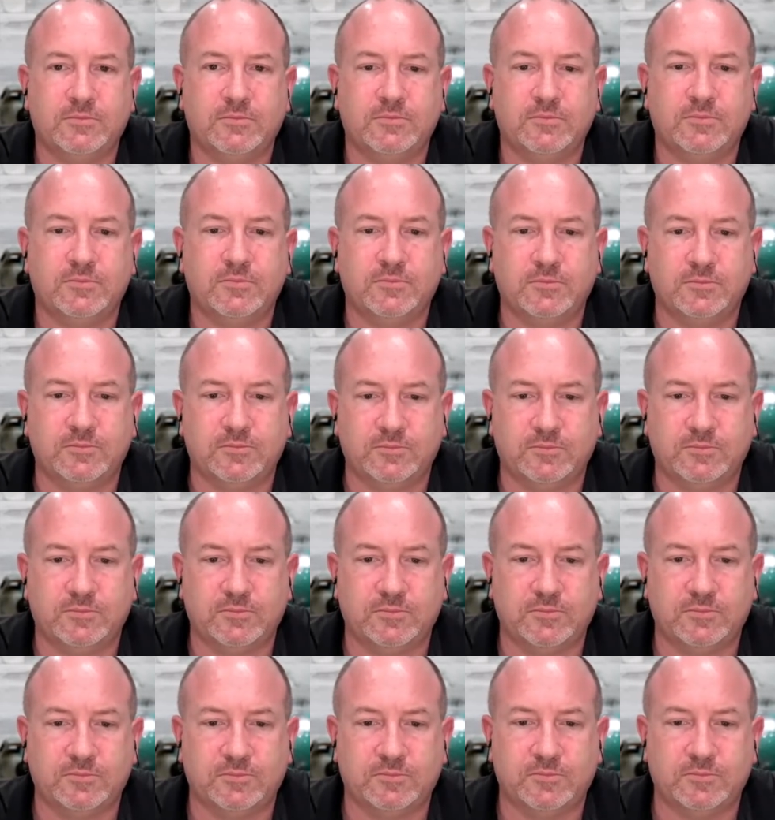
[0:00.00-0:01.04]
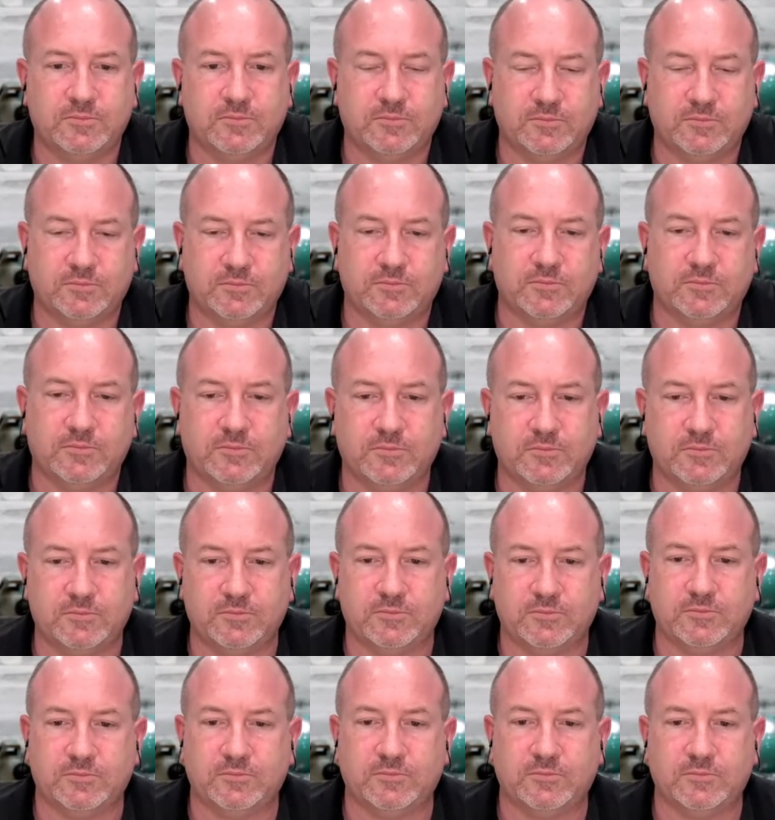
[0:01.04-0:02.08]

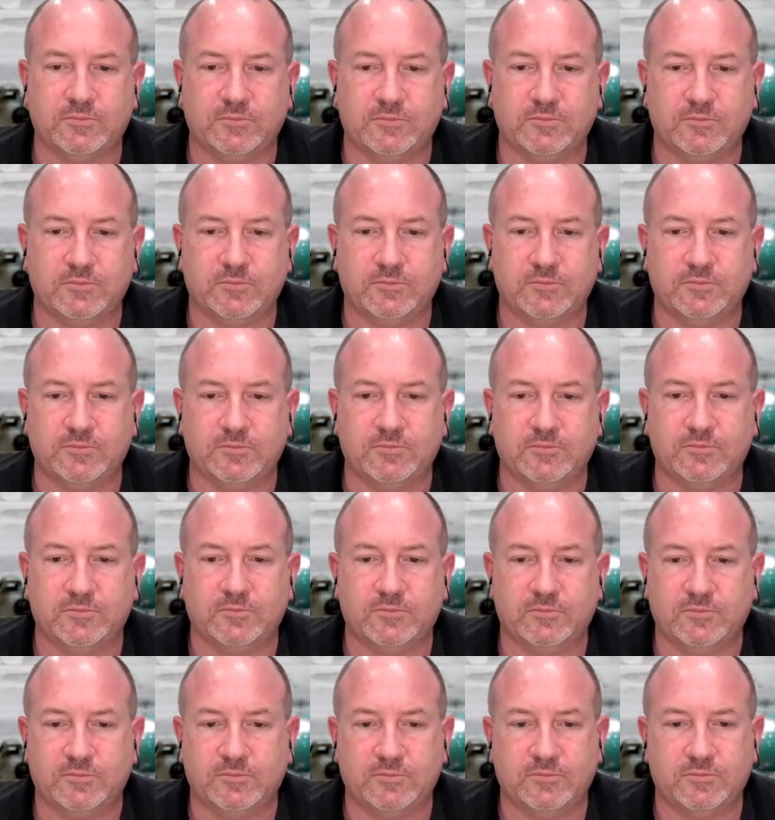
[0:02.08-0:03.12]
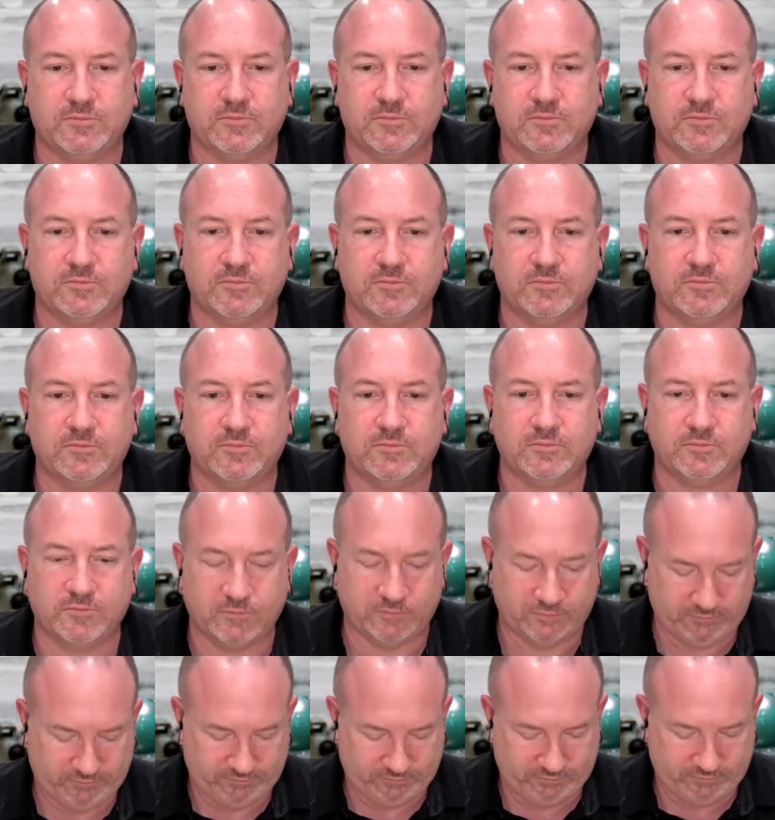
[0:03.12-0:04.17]

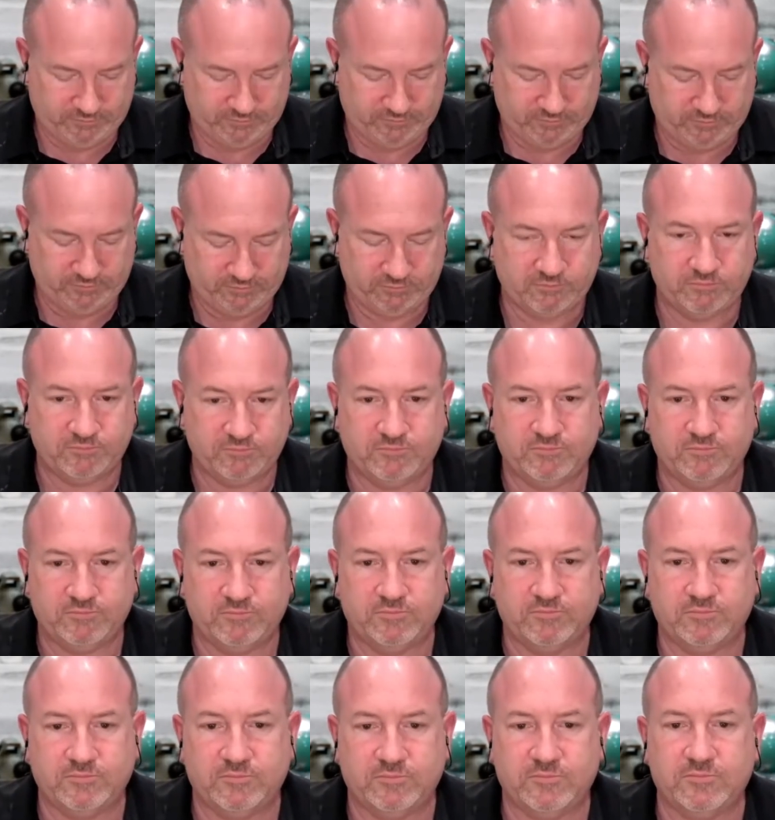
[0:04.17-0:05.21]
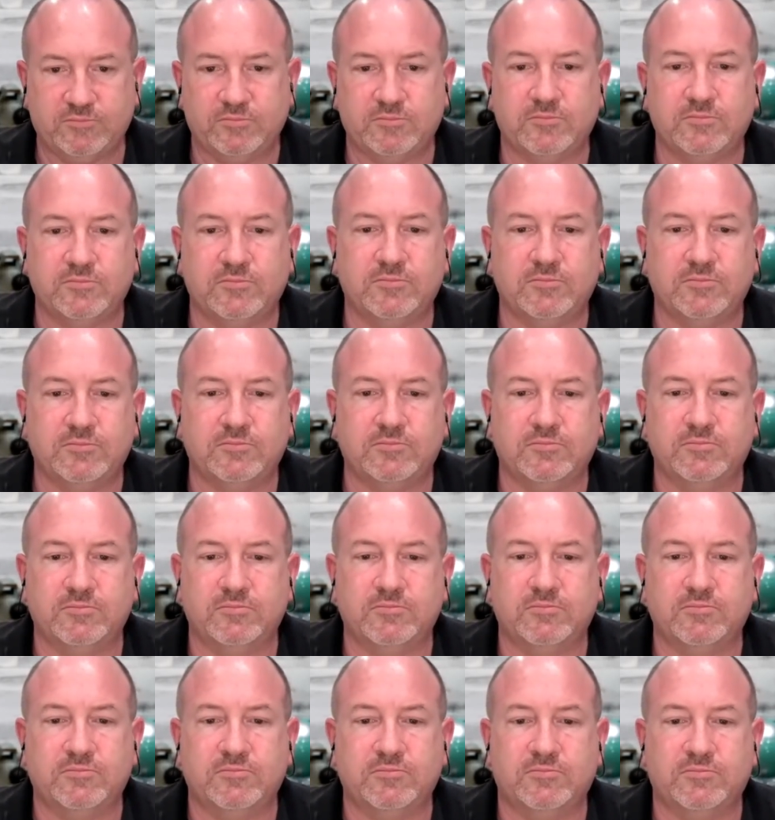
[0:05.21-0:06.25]

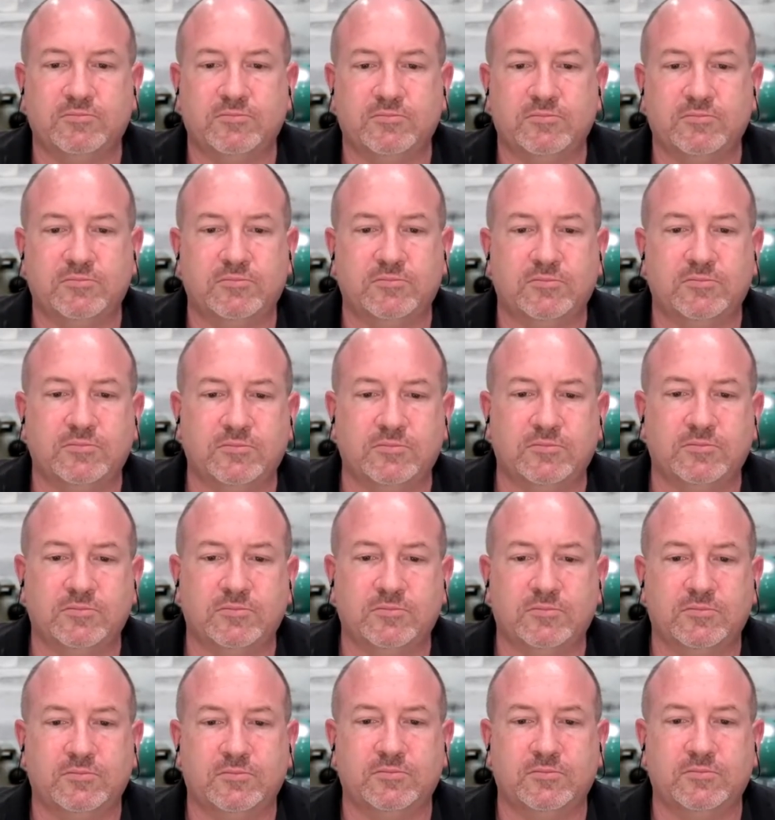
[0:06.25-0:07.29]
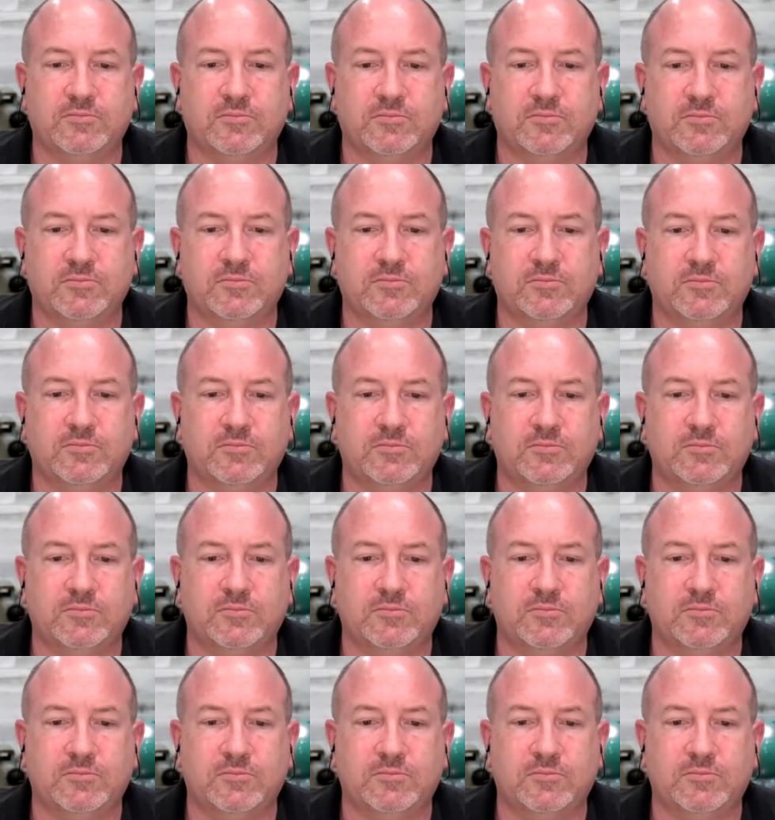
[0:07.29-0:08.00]
The person shown says nothing.